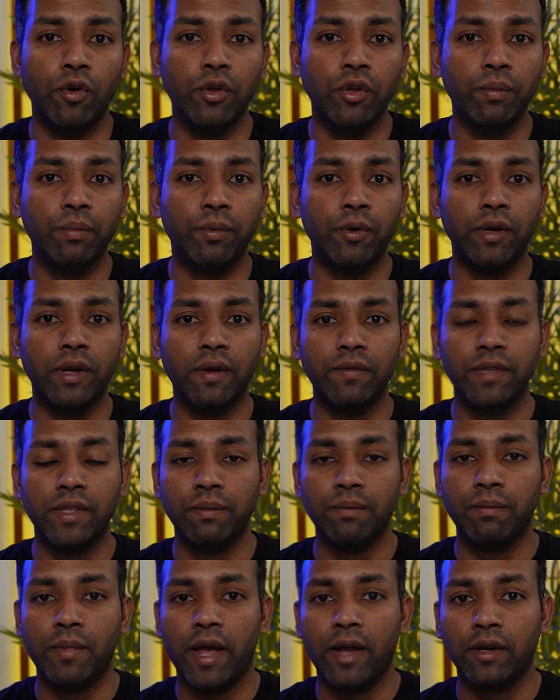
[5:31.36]
you put
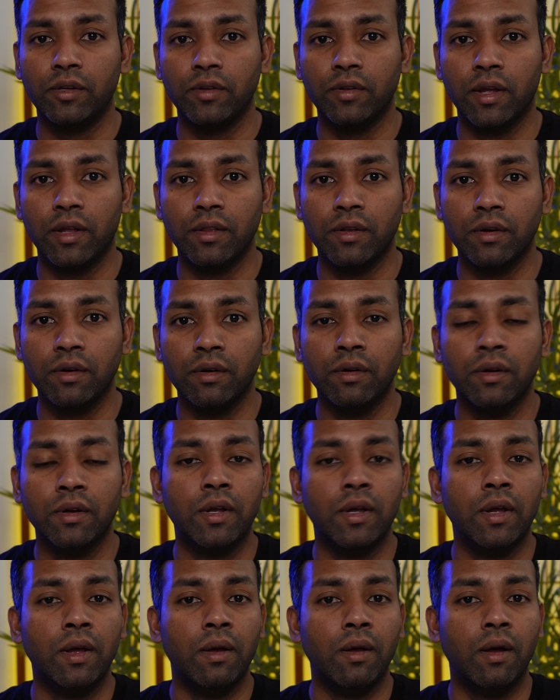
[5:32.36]
everything back together,
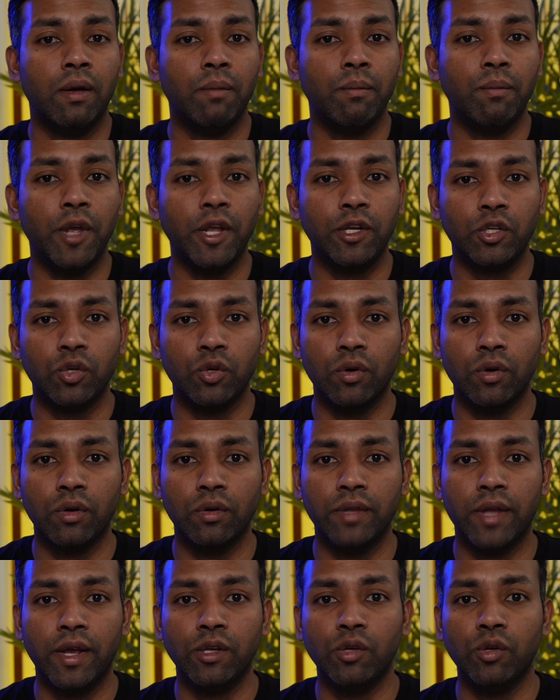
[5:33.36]
make sure
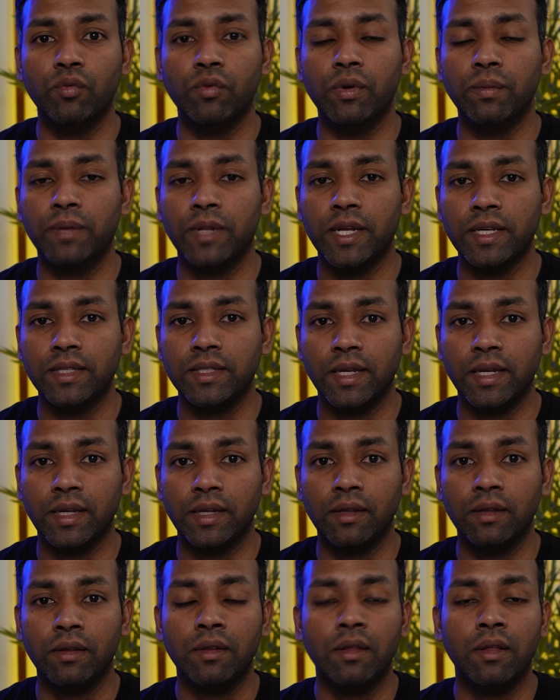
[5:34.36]
that you're
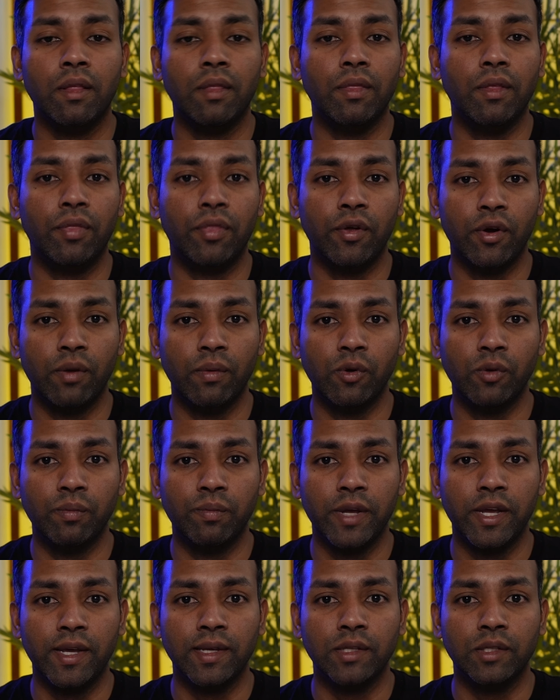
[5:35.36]
replacing the thermal
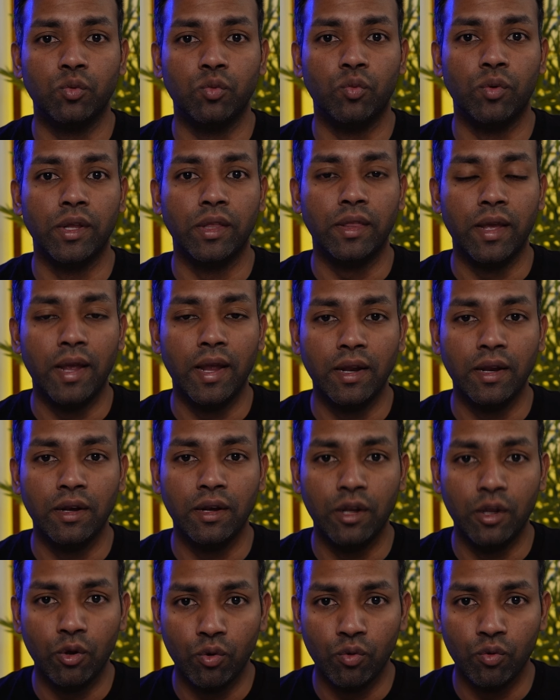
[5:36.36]
paste with a
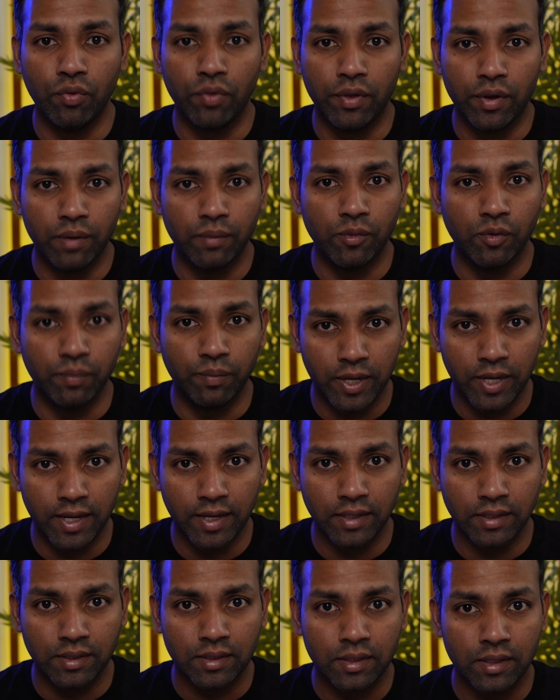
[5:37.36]
new thermal
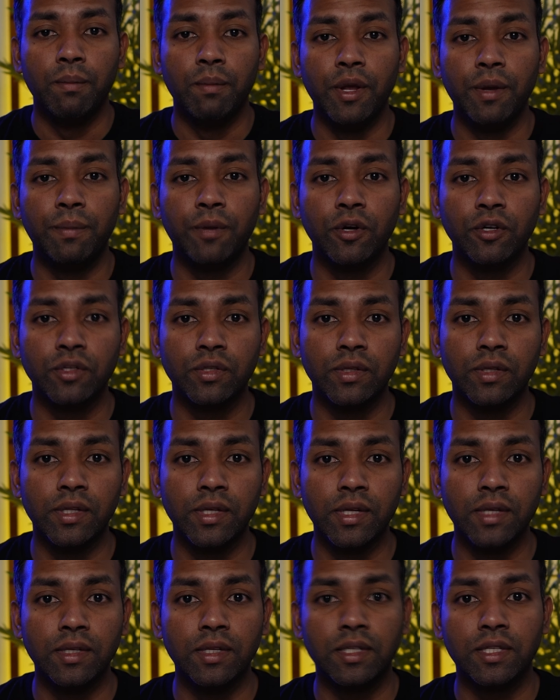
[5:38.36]
paste. Me
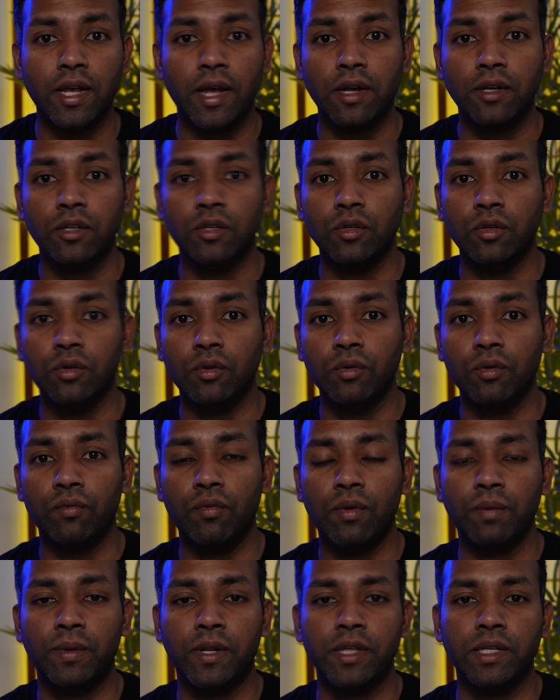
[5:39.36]
personally decide to
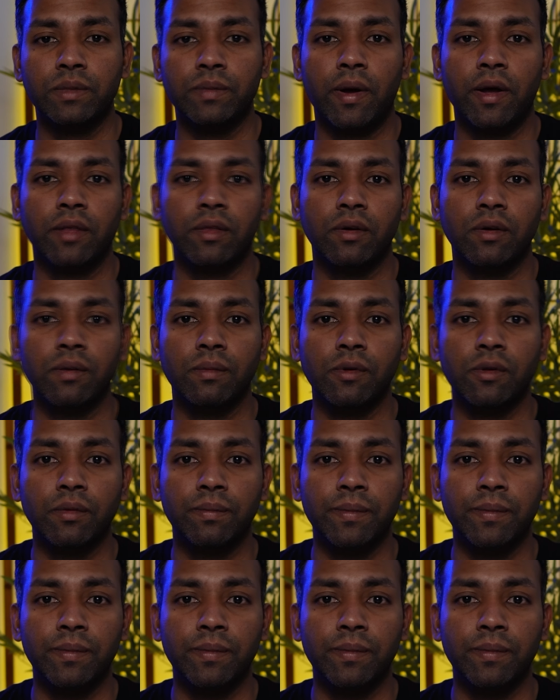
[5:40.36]
replace my thermal